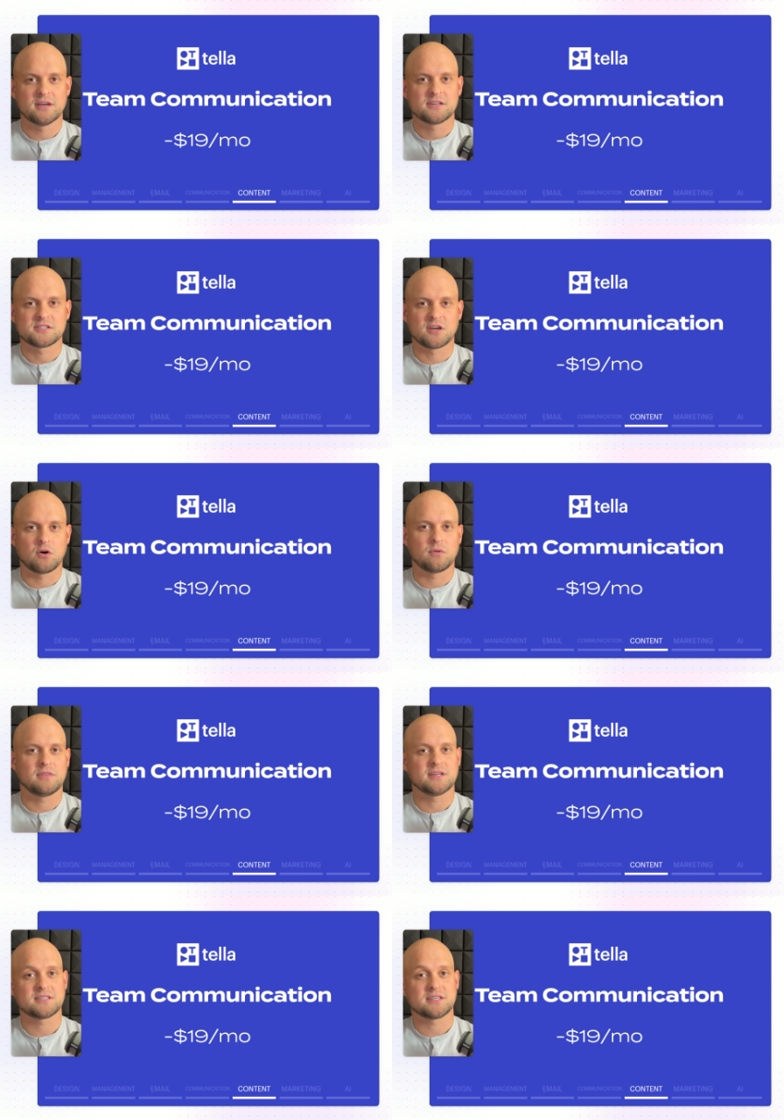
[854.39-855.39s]
So,
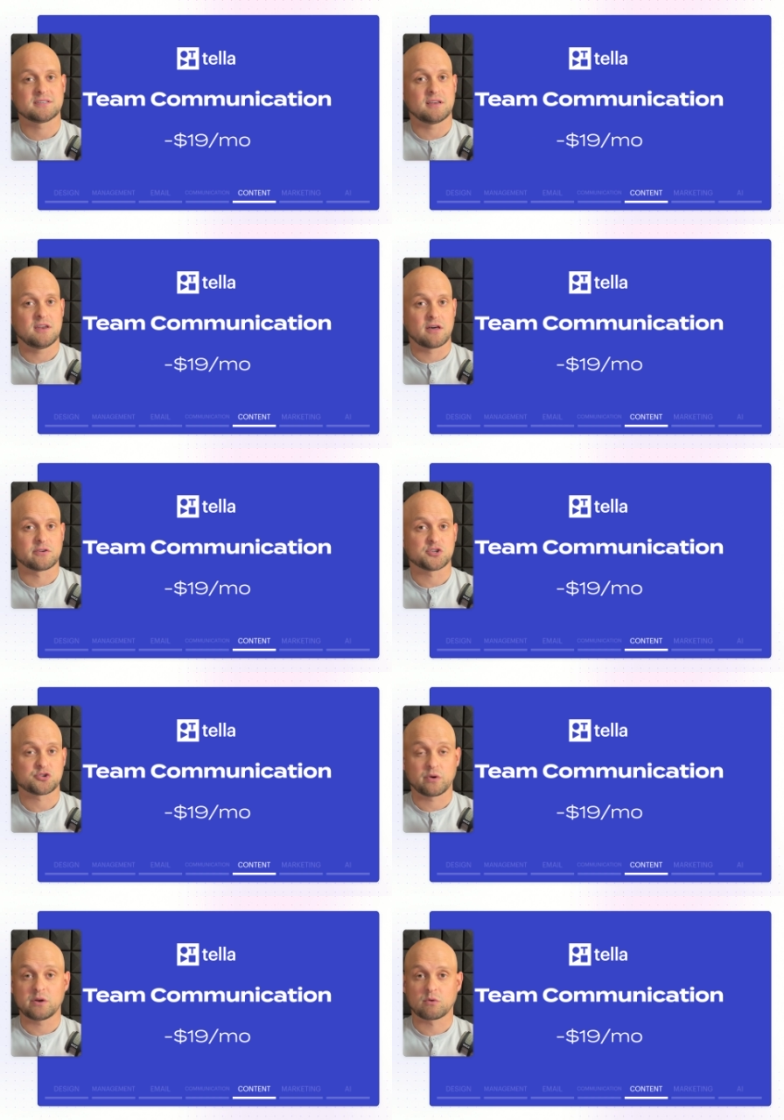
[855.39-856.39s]
this is another
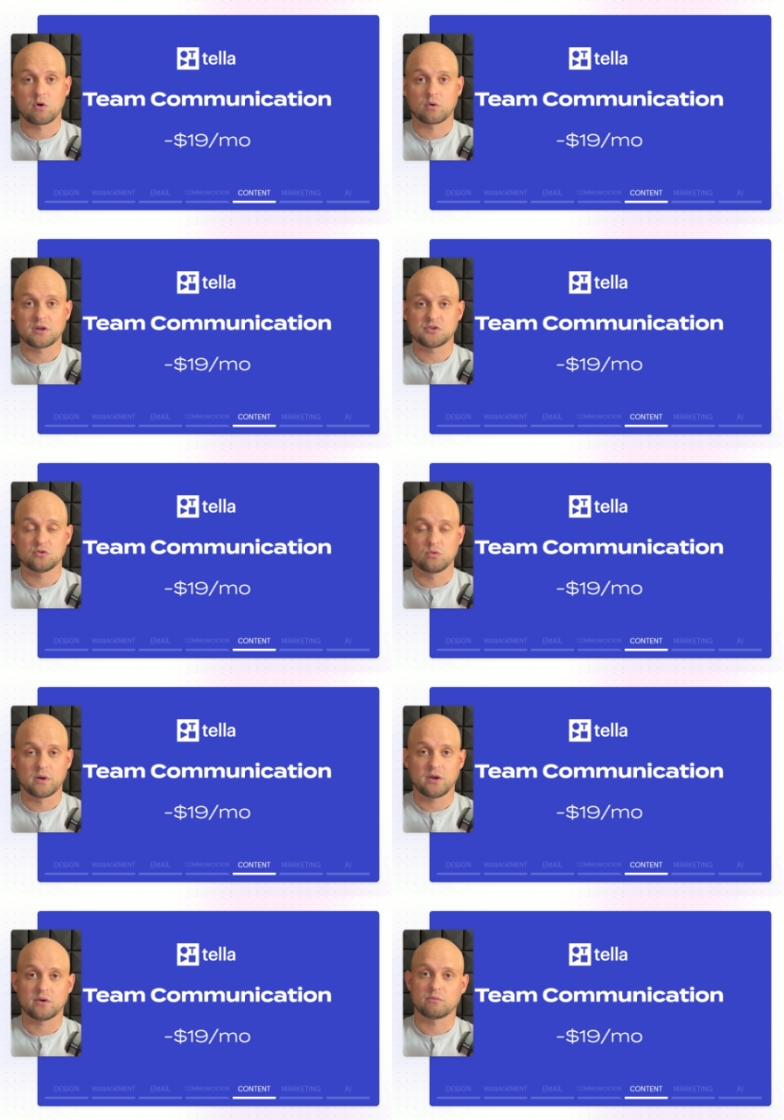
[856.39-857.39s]
screen recording tool
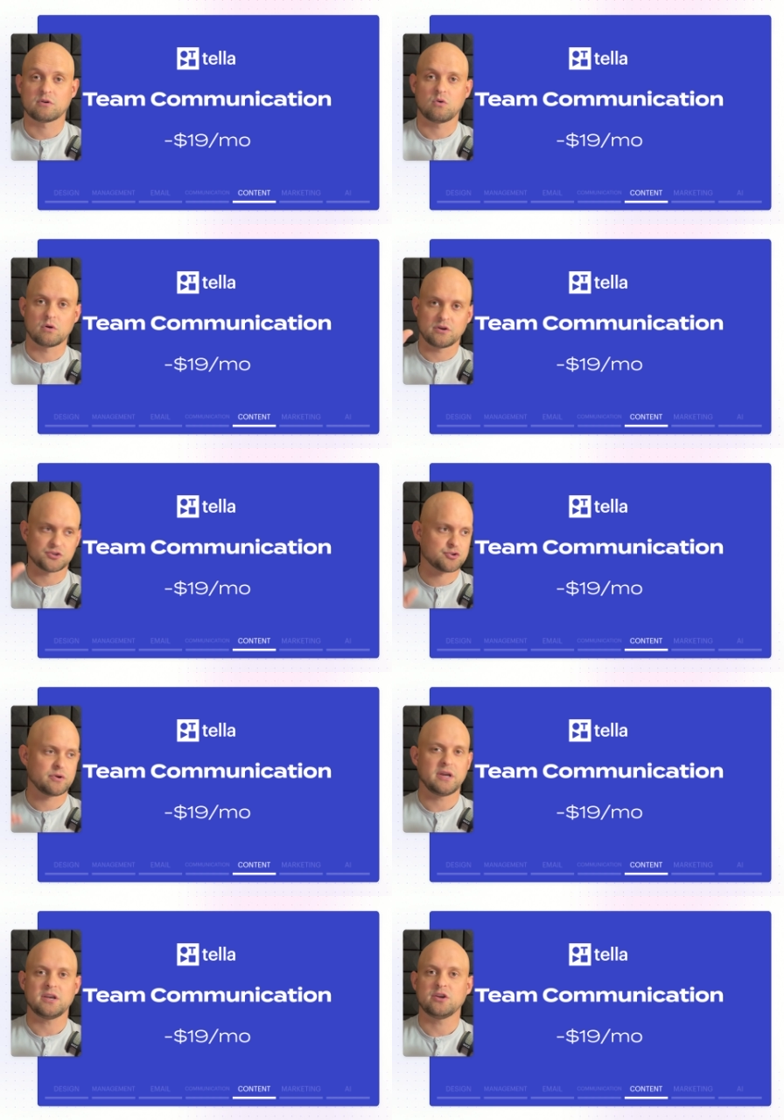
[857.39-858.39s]
where you can record your
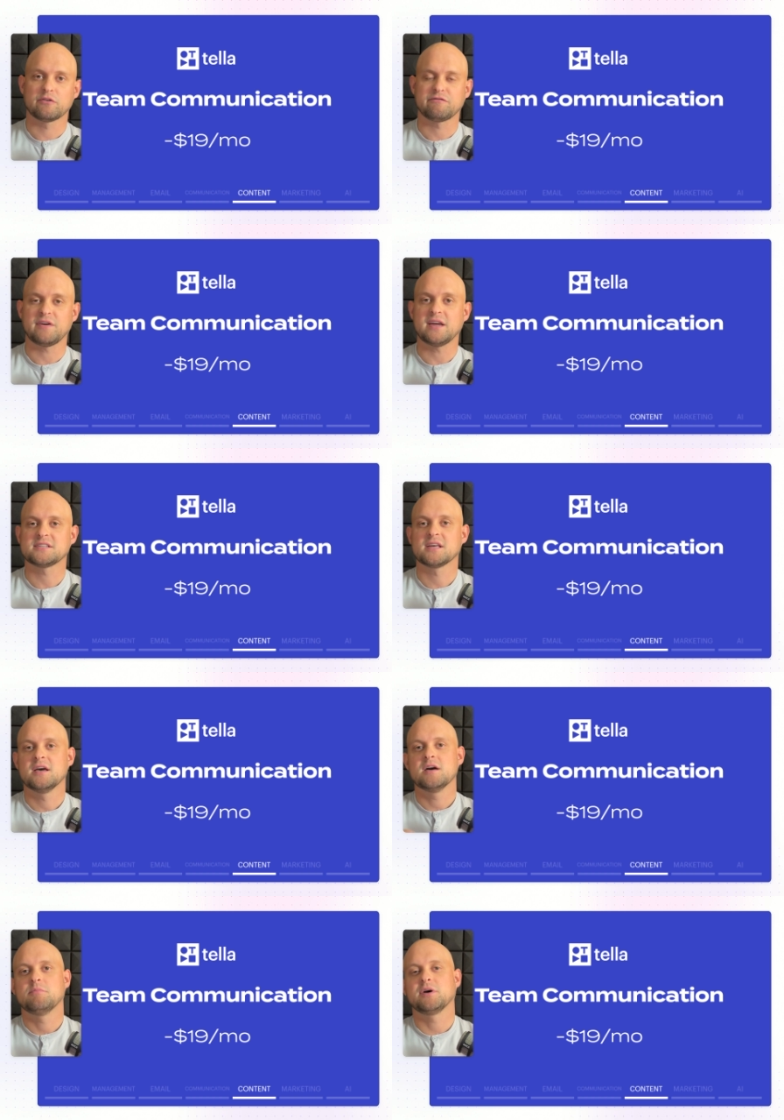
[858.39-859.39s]
screen, your face,
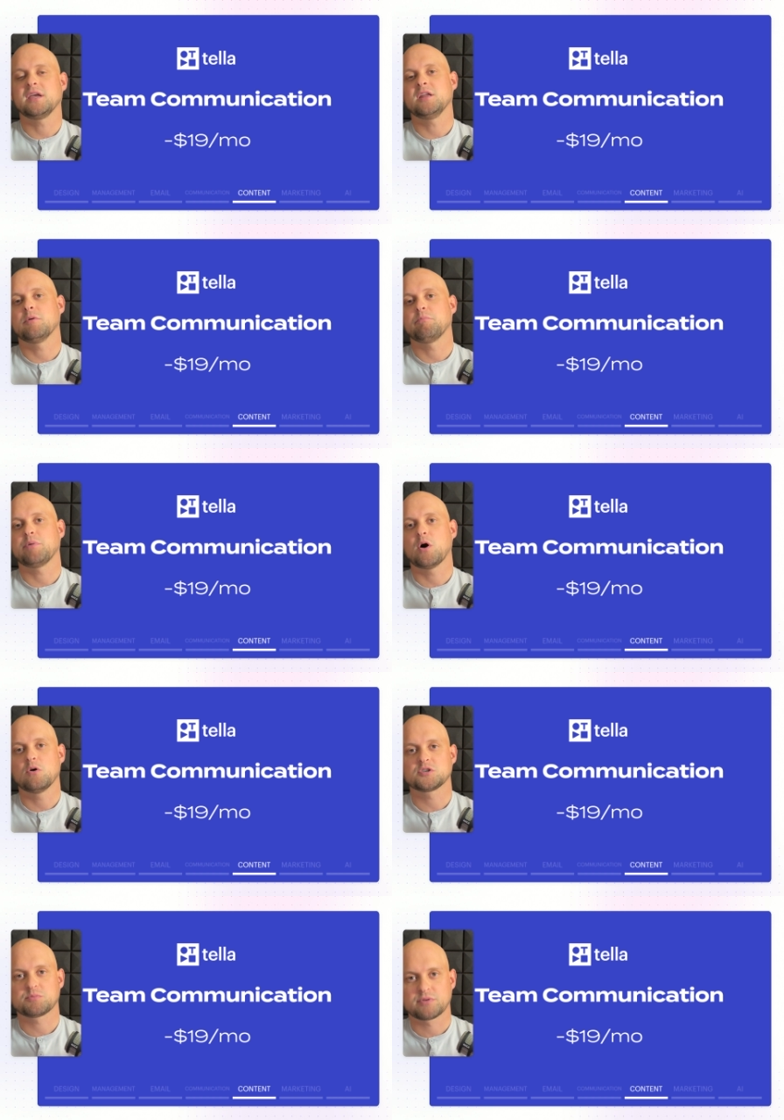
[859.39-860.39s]
but in
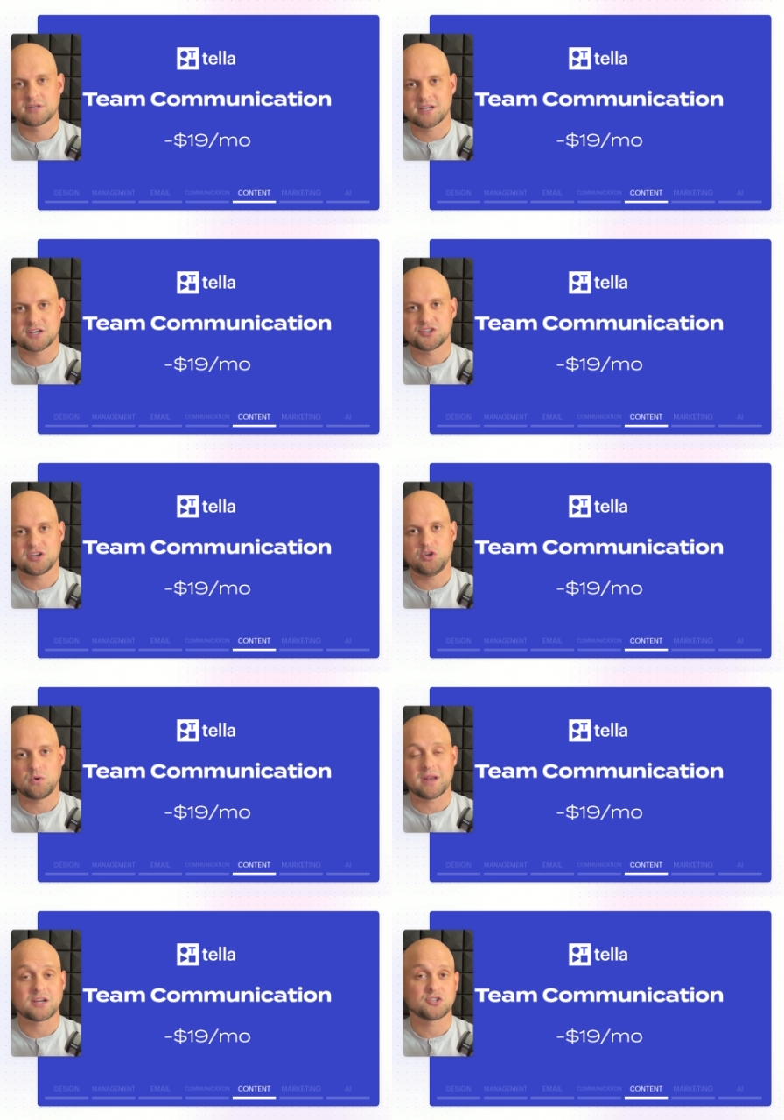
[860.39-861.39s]
post production, you
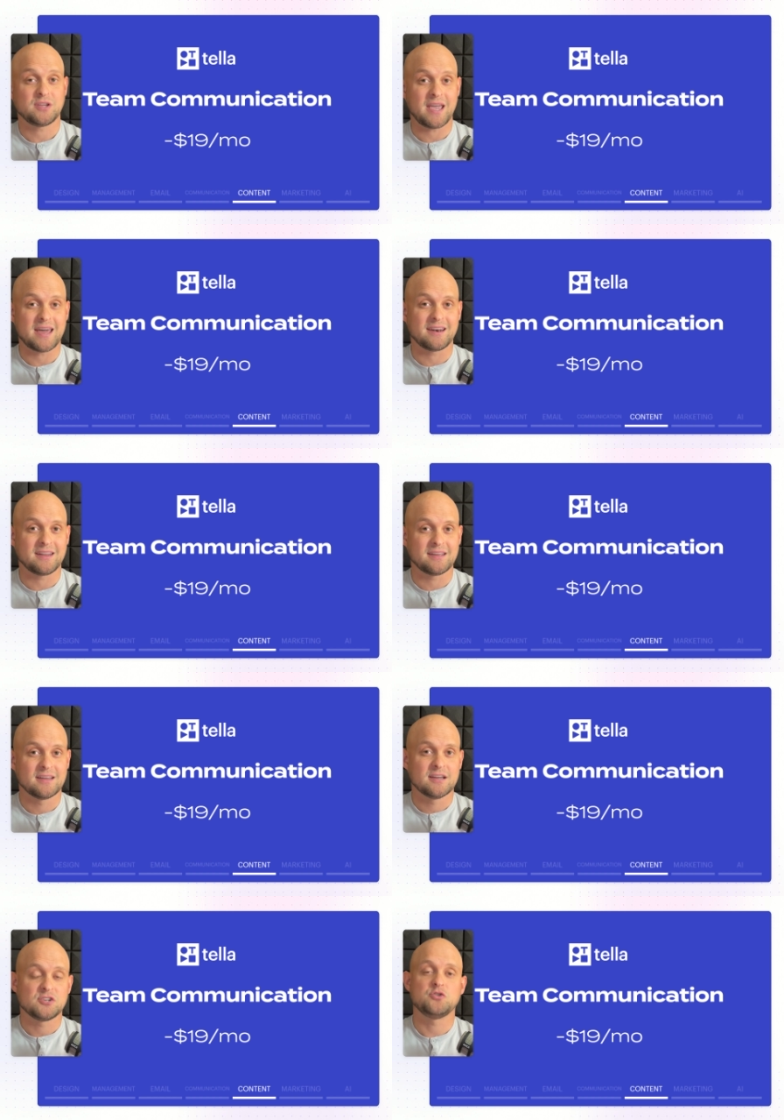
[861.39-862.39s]
can actually edit it
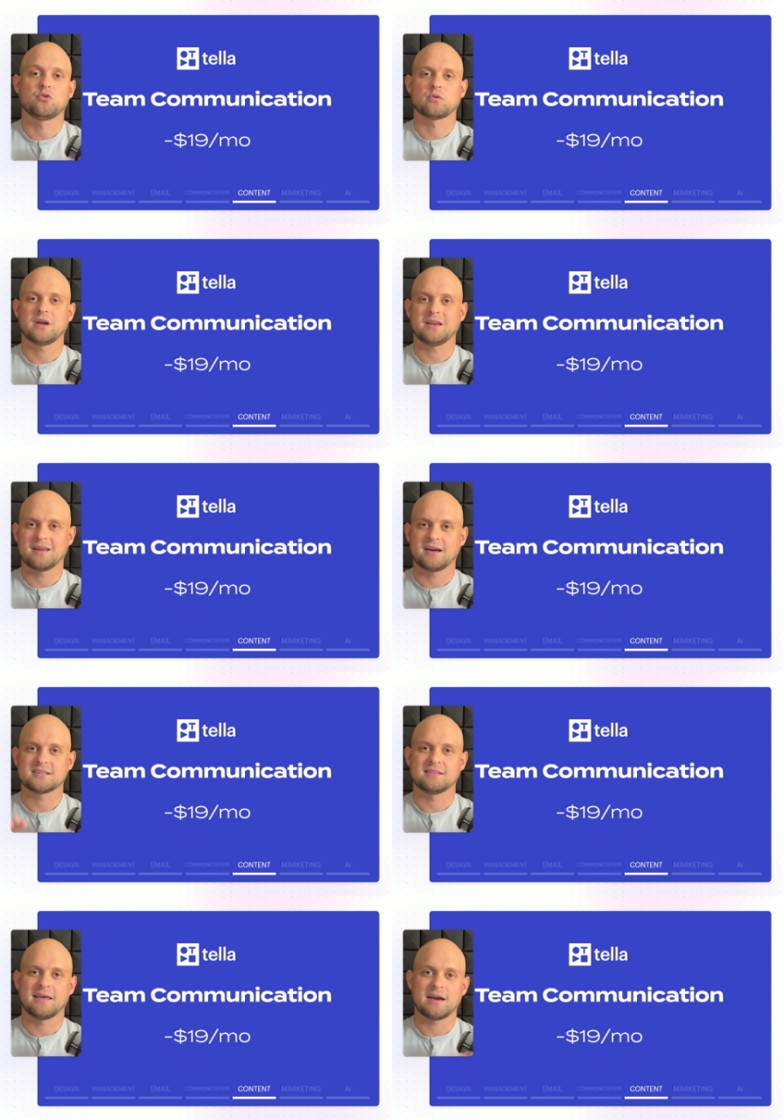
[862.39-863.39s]
to create
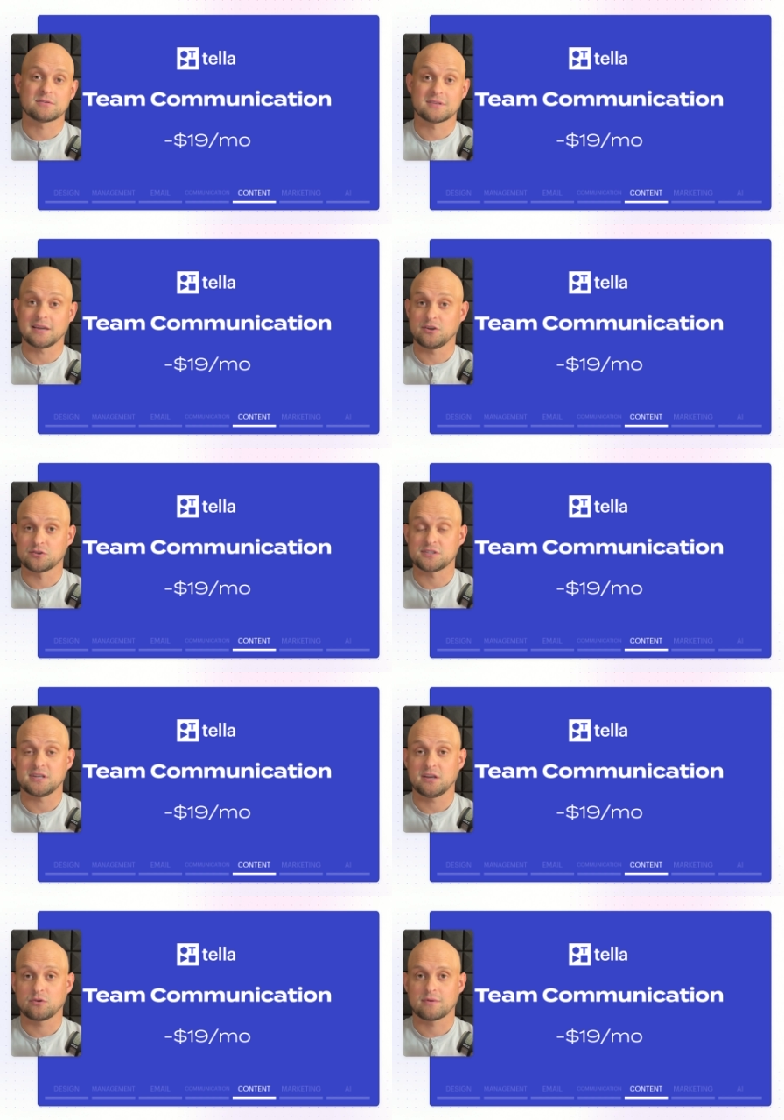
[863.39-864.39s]
nice layouts like you're
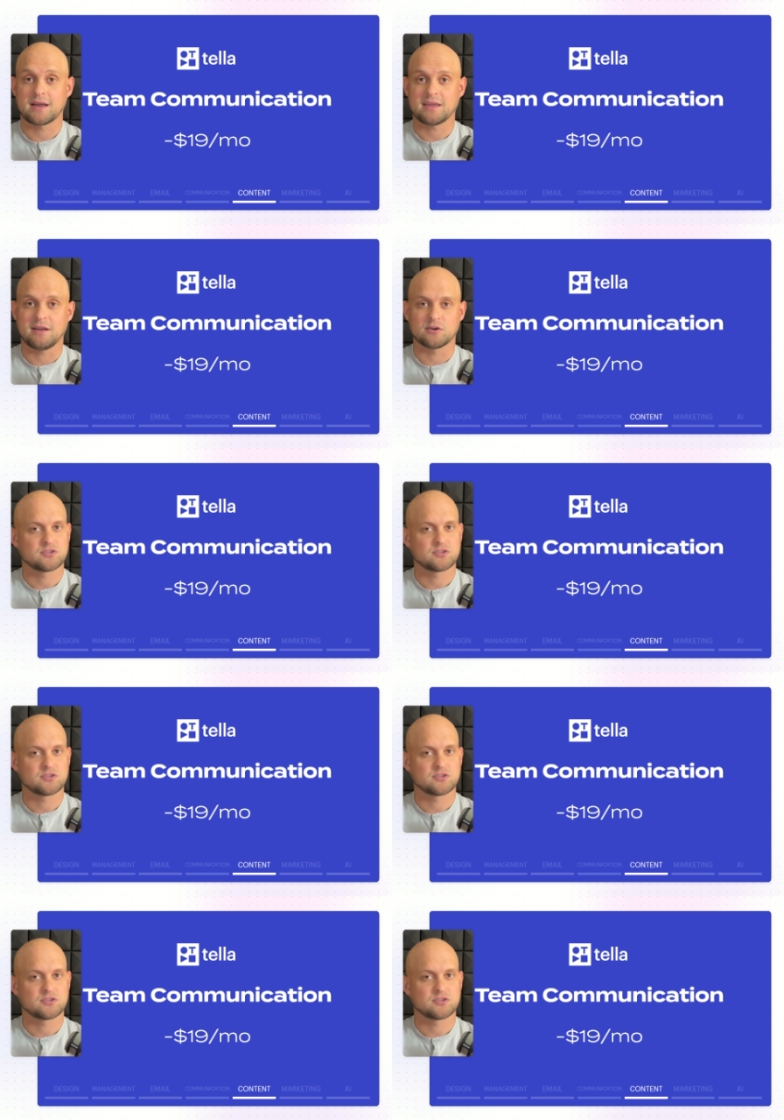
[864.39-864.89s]
seeing right here.